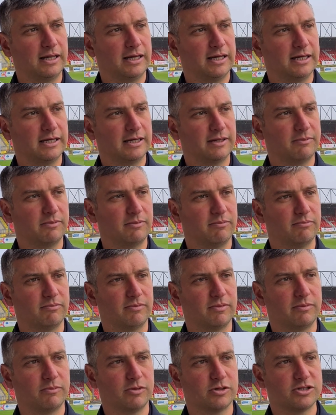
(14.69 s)

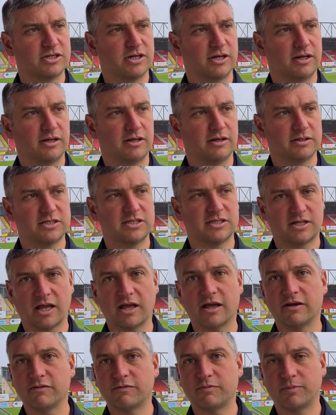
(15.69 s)
I must say it's
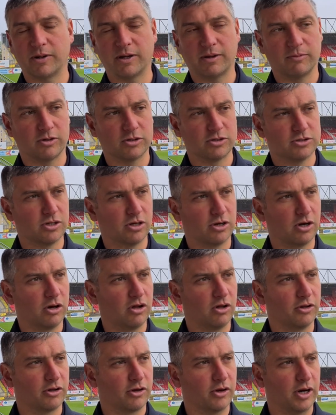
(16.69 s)
Dave, pretty much done a lot
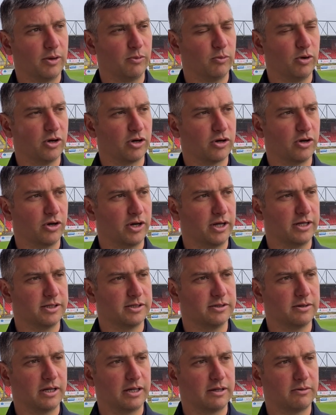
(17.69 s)
of the groundwork on it
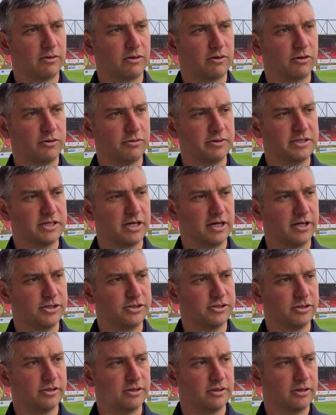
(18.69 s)
and through his
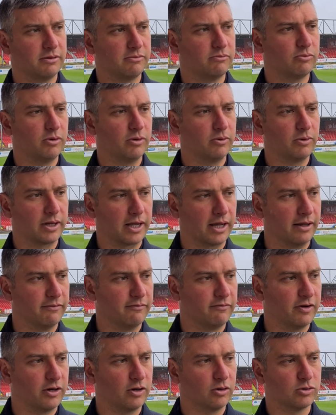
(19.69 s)
agent. And we were getting
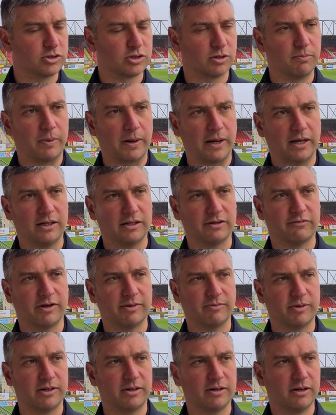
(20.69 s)
videos compiled of
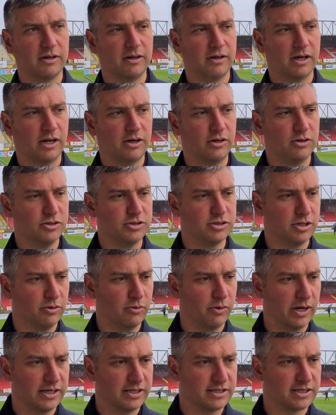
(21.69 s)
him and using the
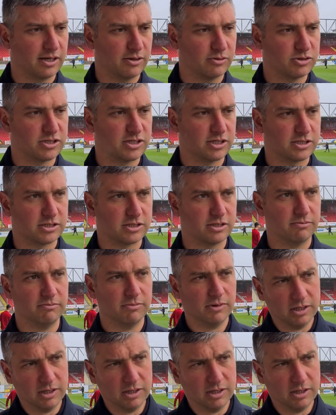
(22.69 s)
Y Scout system.